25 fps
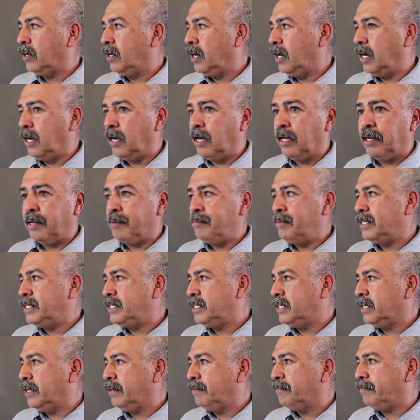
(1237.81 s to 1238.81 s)
Let me
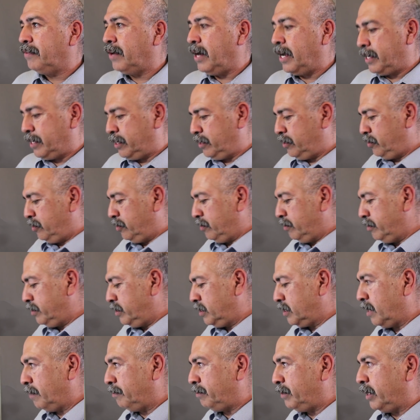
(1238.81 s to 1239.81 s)
see if I can do
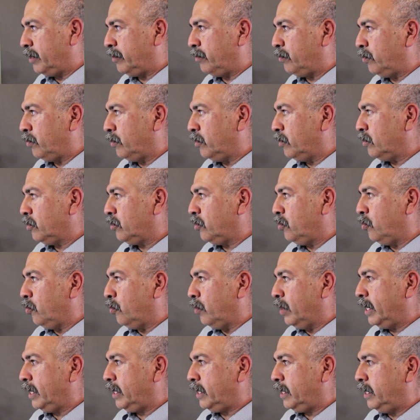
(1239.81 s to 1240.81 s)
something real
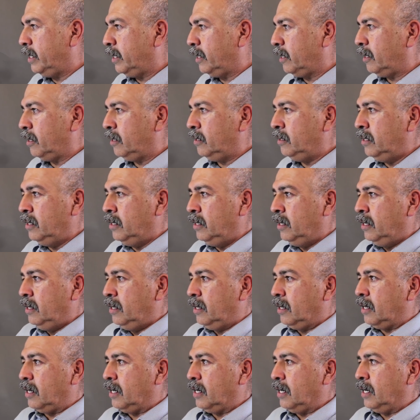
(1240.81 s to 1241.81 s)
quick here.
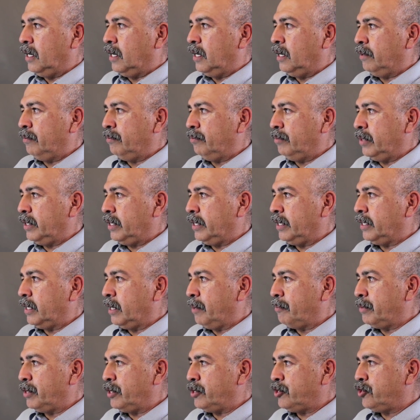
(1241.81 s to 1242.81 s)
And
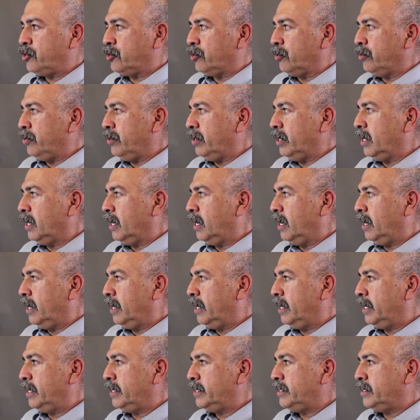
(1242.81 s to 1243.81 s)
I'm going to show you
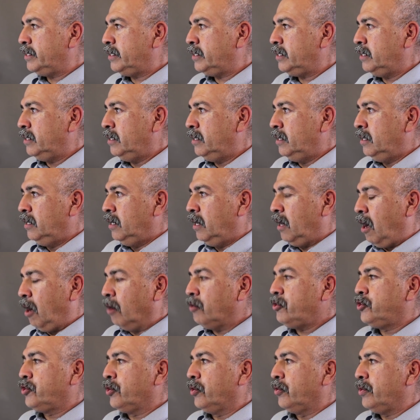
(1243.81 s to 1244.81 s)
guys. I'll
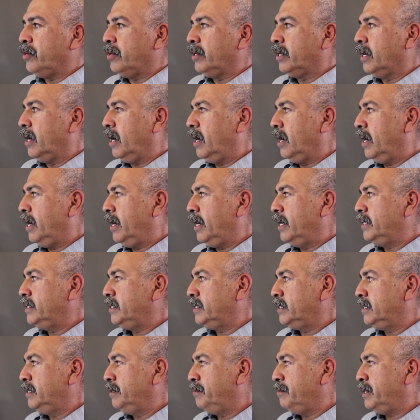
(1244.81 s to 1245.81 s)
show you
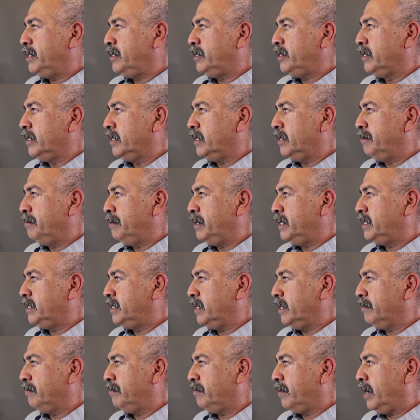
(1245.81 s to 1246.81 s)
guys. Let me
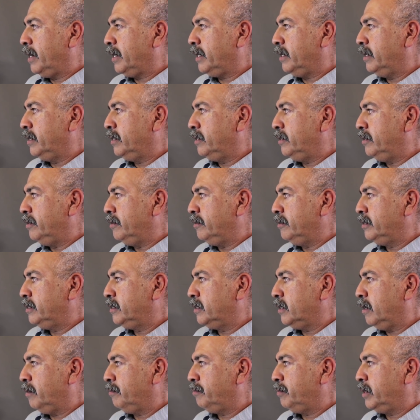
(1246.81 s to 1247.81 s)
see if I can do
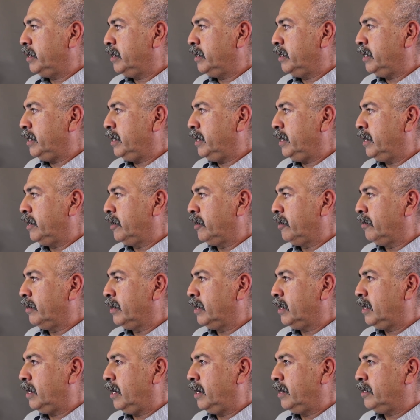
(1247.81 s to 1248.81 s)
something here
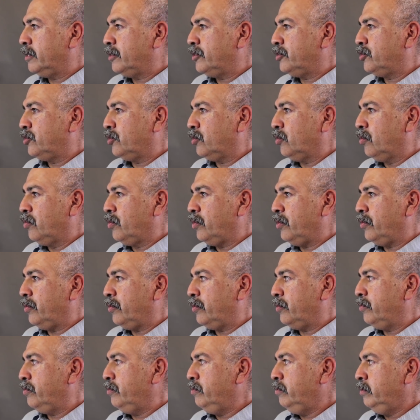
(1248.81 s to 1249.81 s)
and kind of show
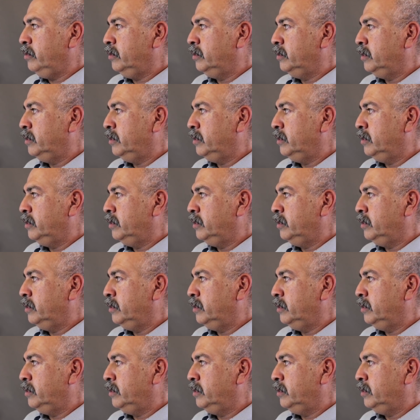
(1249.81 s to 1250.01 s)
you.